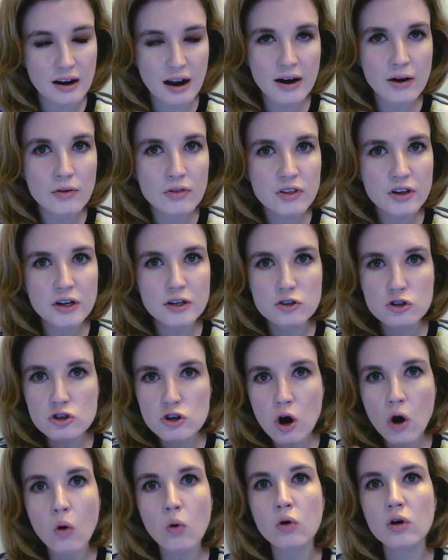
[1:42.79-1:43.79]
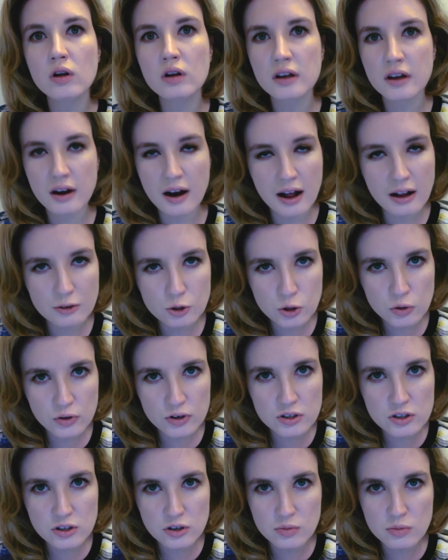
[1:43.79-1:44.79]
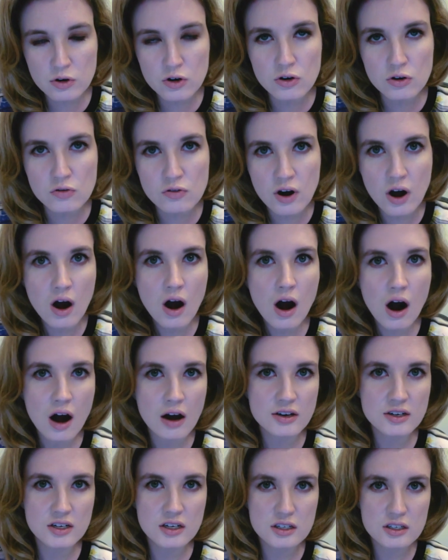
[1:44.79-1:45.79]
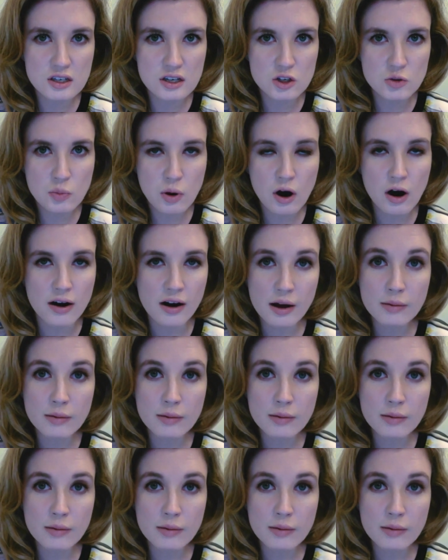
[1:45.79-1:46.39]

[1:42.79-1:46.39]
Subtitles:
I don't think it's totally an altruistic move on DC's part.